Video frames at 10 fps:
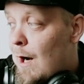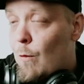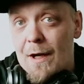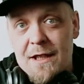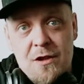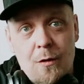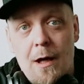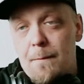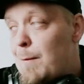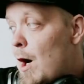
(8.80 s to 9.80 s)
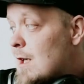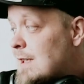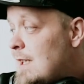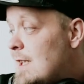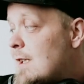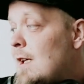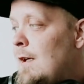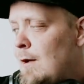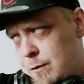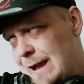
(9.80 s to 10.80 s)
I wanted to unbox this,
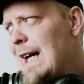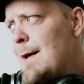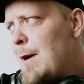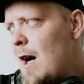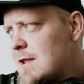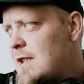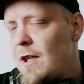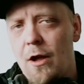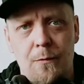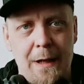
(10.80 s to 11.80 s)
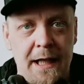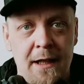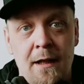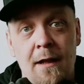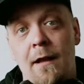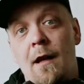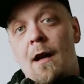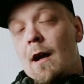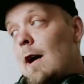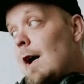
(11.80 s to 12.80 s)
well I boxed it already.
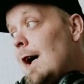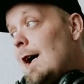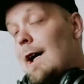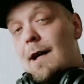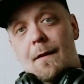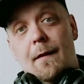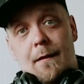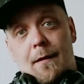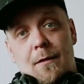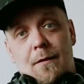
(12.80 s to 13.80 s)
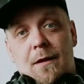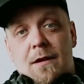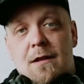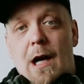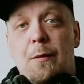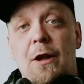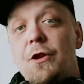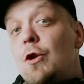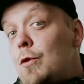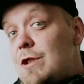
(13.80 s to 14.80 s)
Couple
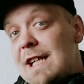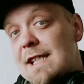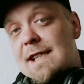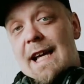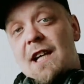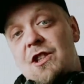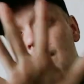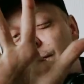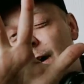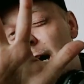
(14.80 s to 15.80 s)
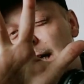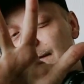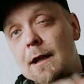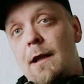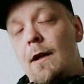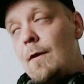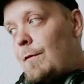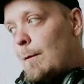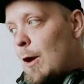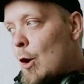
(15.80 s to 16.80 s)
of new discs, actually 5
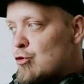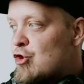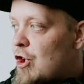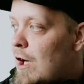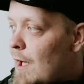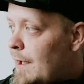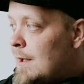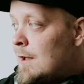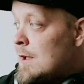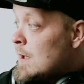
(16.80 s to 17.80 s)
from Lone Star,